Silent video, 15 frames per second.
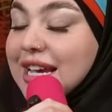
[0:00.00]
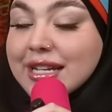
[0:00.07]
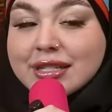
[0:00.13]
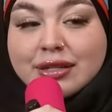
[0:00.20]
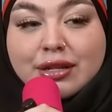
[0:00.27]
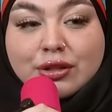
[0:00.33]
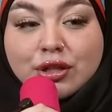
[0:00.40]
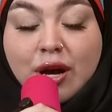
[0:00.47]

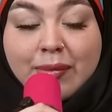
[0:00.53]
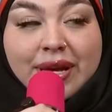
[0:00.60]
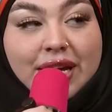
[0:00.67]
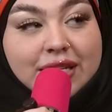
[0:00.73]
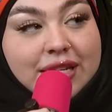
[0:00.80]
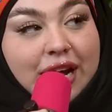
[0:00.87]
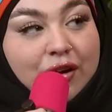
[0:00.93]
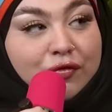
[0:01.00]
He's dumbing
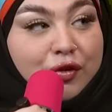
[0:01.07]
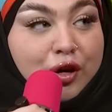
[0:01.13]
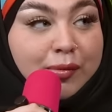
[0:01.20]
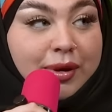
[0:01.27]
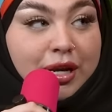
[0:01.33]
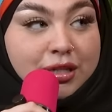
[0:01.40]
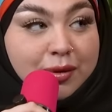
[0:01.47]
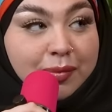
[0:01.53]
it down for you
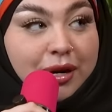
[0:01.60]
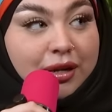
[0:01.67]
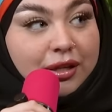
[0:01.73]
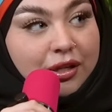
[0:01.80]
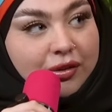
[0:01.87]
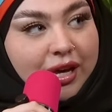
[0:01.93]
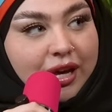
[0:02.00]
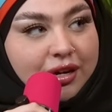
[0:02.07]
because
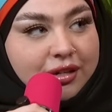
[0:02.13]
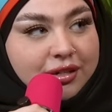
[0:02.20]
apparently you can't